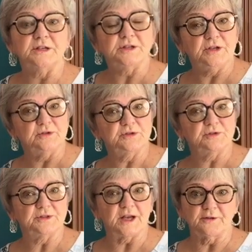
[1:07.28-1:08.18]
to use your
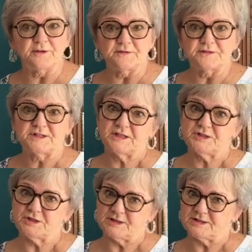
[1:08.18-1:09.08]
decorative
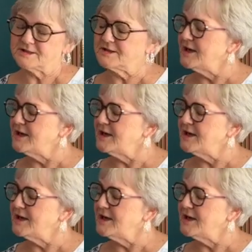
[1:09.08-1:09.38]
stitches.